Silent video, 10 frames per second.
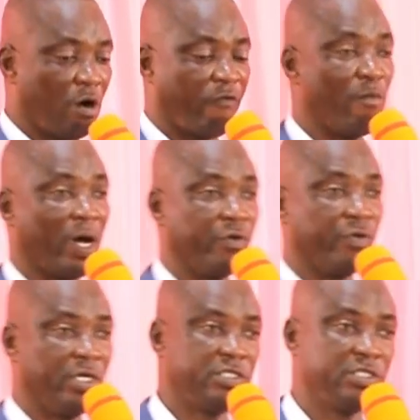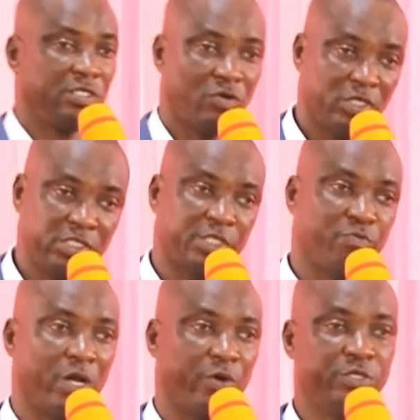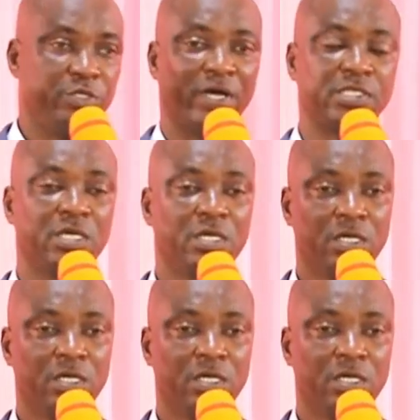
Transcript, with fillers: of marriage. Not just marriage, but